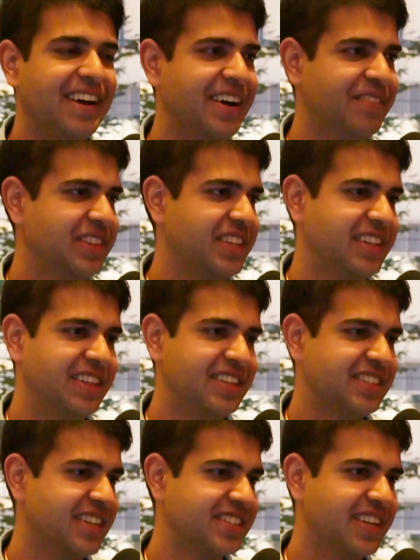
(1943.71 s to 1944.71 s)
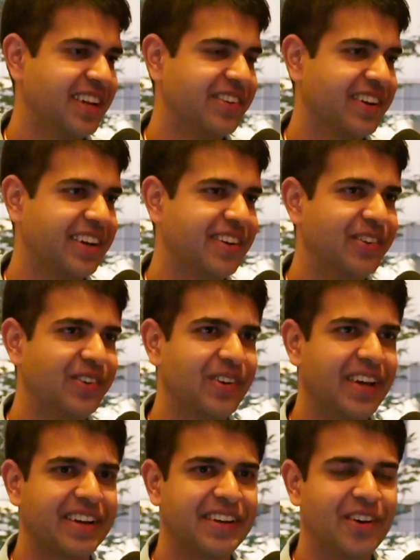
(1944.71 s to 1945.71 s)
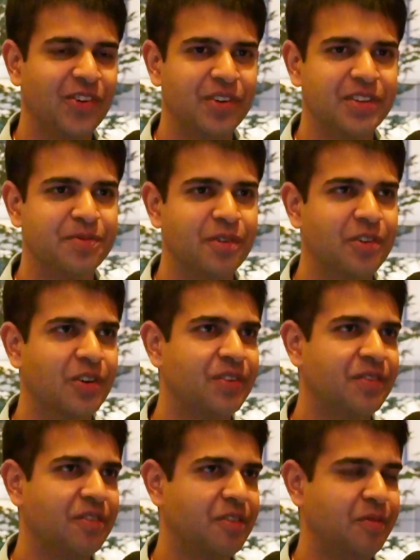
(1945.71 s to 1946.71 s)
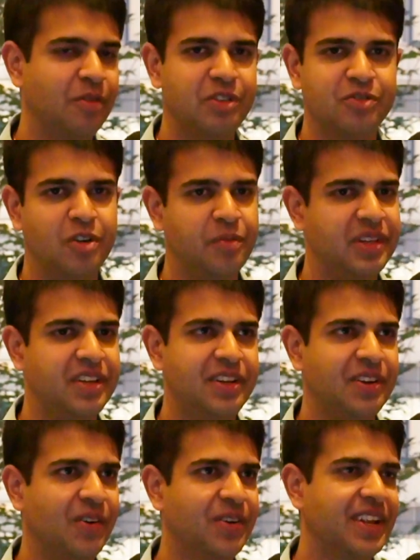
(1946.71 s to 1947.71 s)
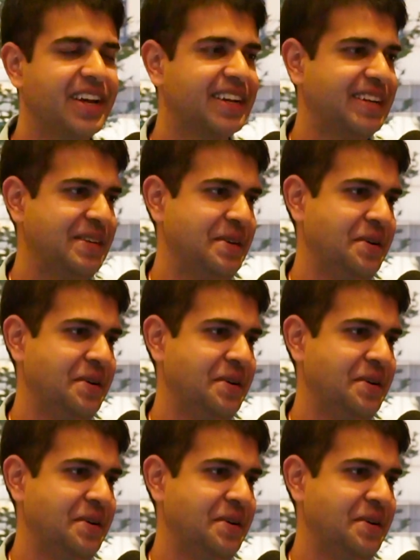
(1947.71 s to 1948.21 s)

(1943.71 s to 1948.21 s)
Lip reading: I think they just ask you like go like download this movies for me on like